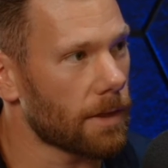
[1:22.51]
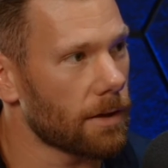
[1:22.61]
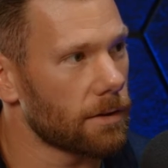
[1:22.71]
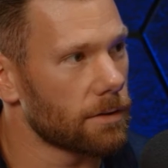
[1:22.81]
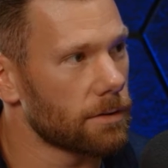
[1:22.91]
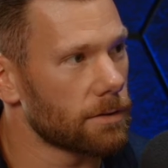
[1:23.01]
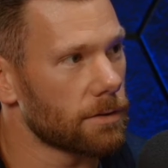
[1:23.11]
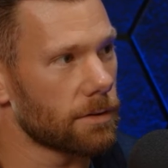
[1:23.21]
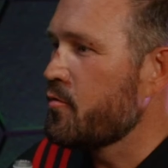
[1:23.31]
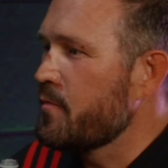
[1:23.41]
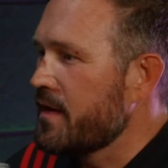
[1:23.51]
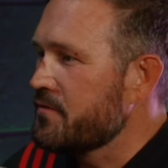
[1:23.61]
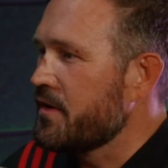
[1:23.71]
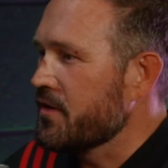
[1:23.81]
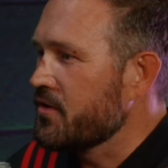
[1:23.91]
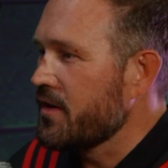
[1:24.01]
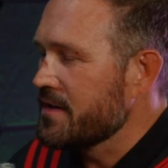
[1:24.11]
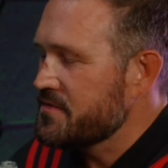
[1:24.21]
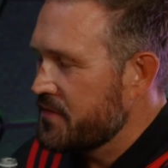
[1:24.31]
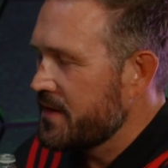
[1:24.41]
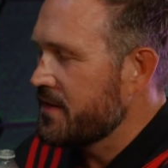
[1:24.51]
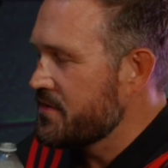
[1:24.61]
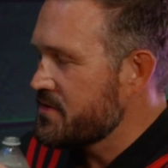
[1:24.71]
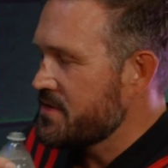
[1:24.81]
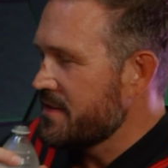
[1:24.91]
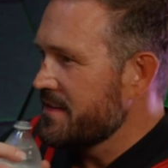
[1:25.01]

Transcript: joke when people make fun of CrossFitters.